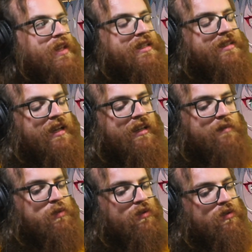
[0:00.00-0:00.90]
that second
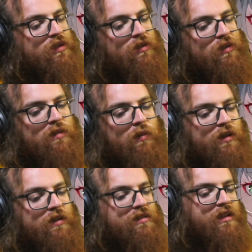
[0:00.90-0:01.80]
episode in the early parts.